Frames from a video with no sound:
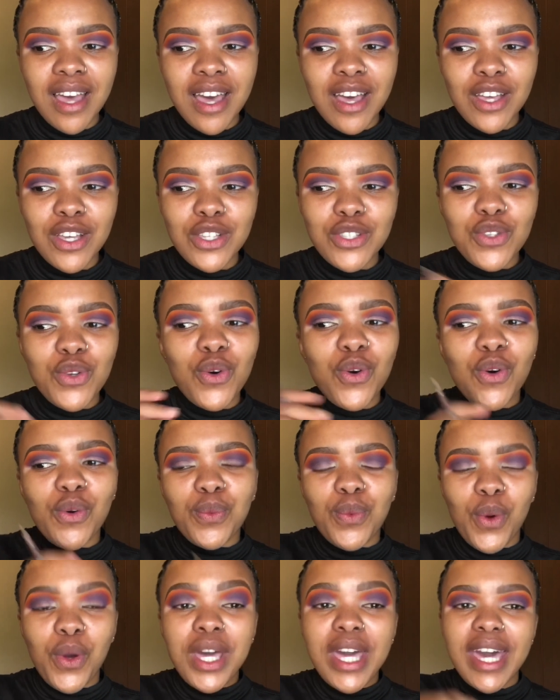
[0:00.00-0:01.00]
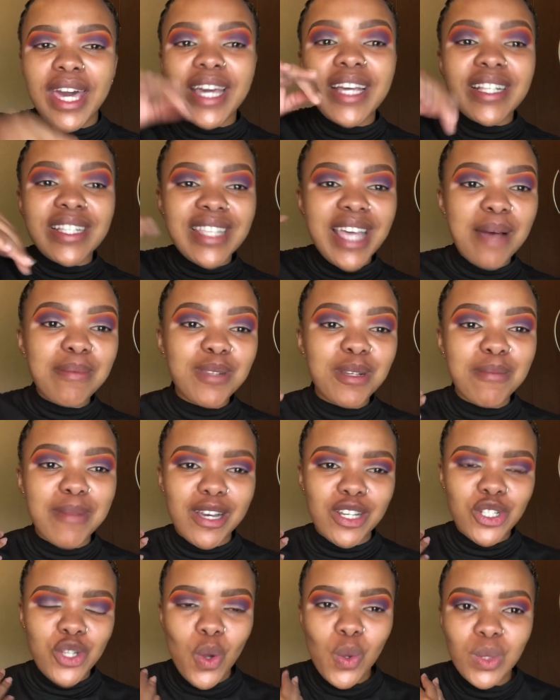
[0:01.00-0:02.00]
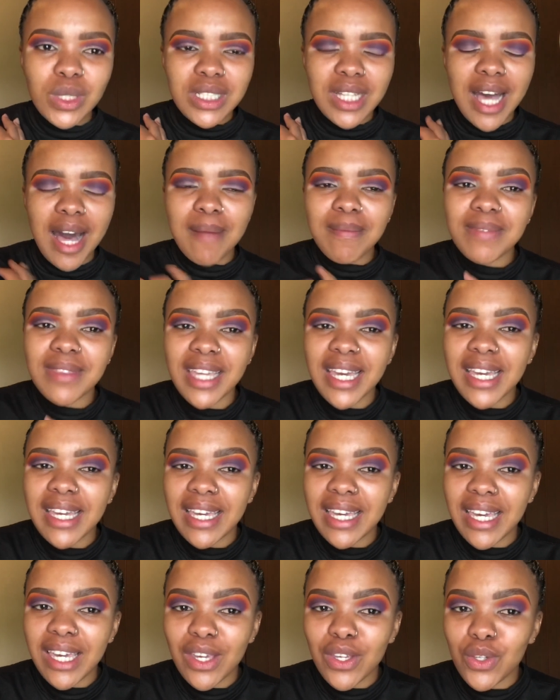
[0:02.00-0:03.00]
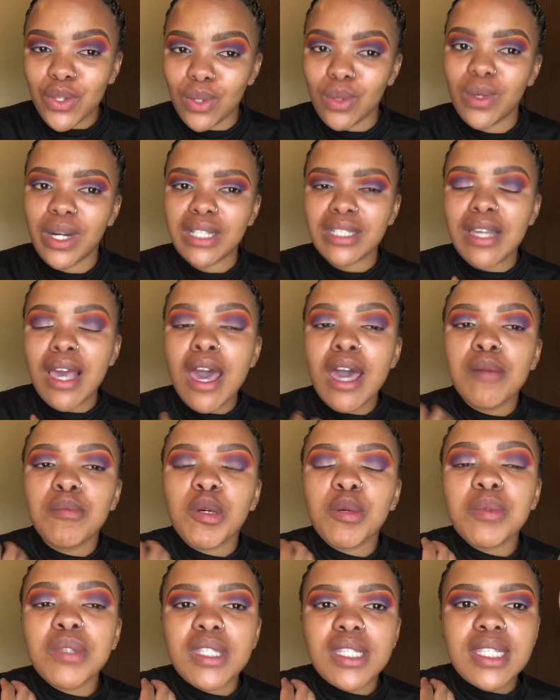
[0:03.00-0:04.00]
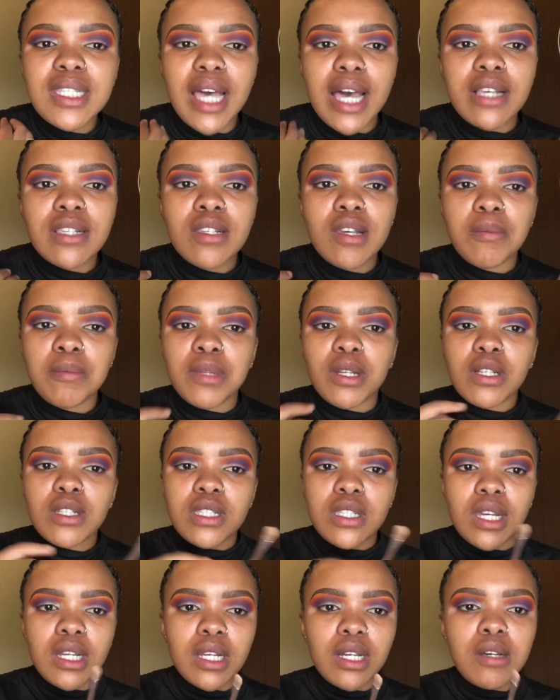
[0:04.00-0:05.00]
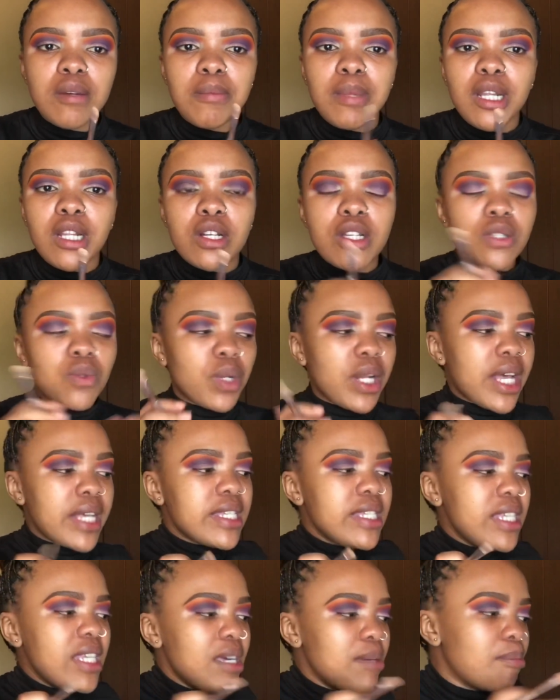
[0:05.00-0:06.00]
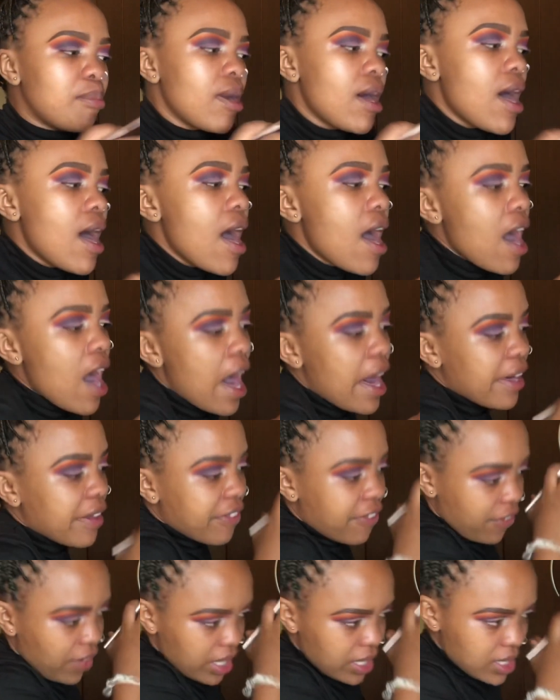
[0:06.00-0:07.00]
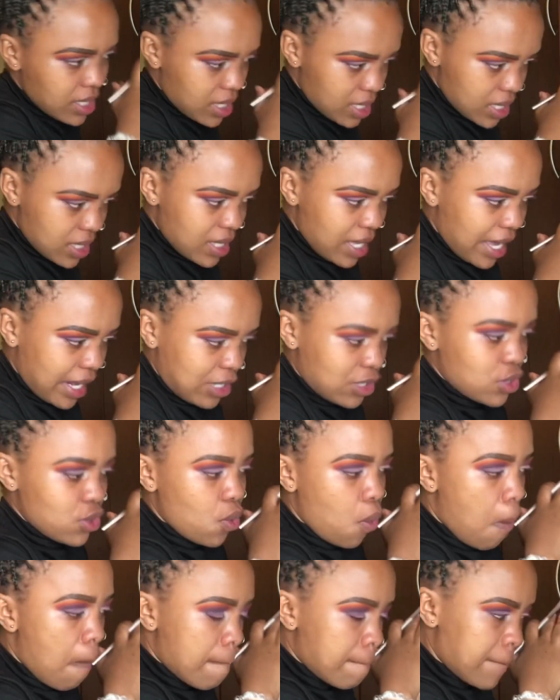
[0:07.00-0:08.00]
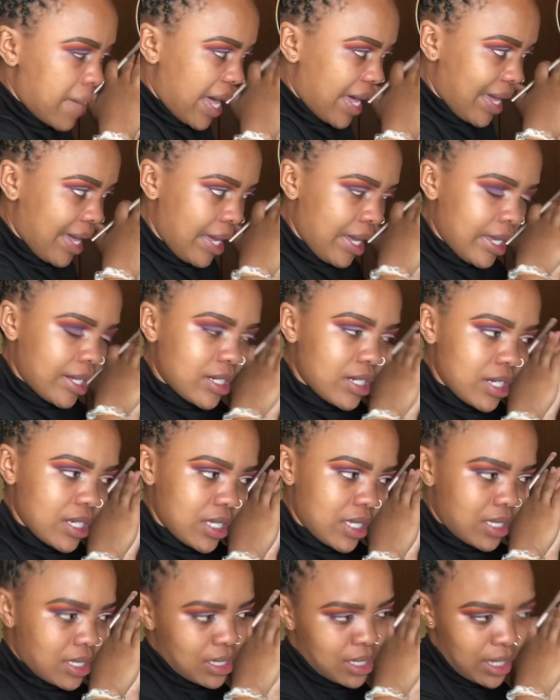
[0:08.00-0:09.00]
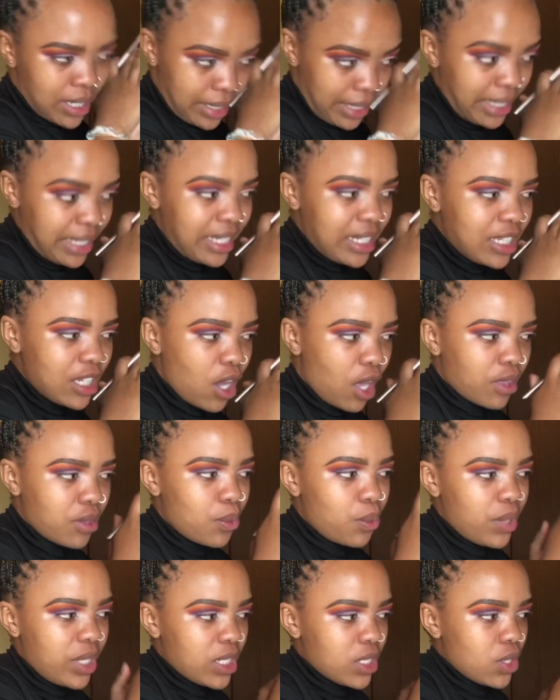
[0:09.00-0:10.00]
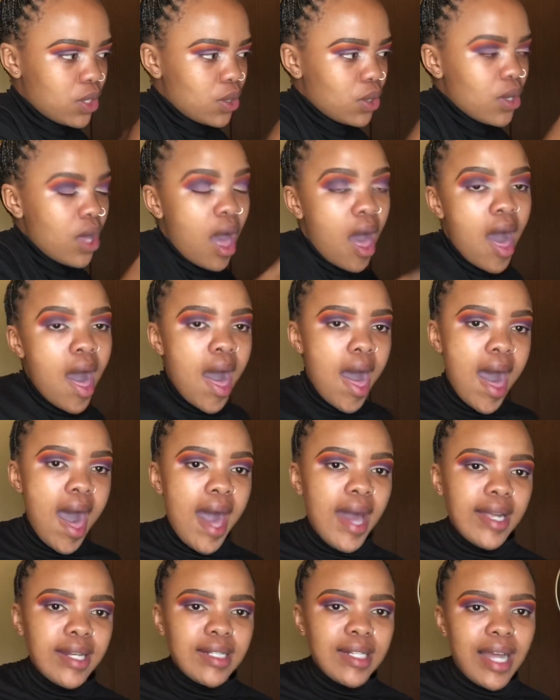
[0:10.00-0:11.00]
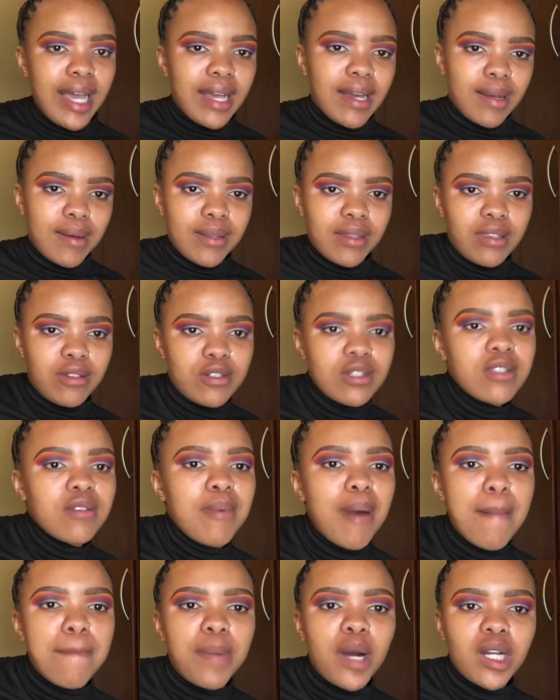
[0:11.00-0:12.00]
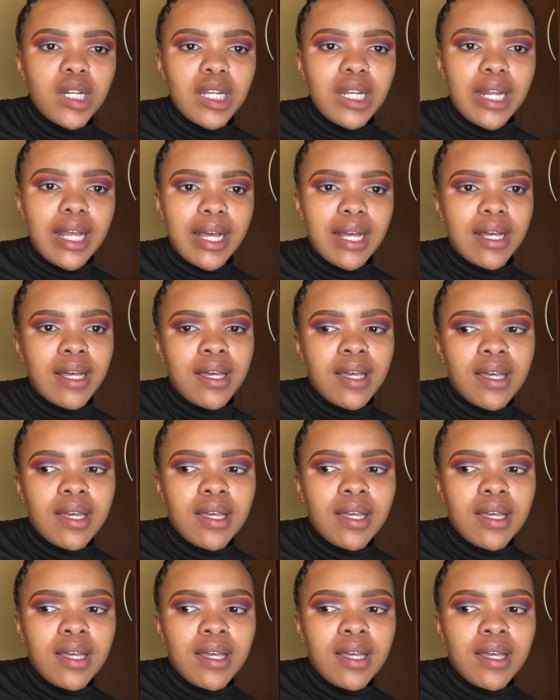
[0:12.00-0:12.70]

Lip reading: So okay, he taps on my shoulder. I'm thinking, you know what? Maybe this guy is gonna complain because when I sleep, I face this side, so my head is leaning on the window, and like the rest of my body, like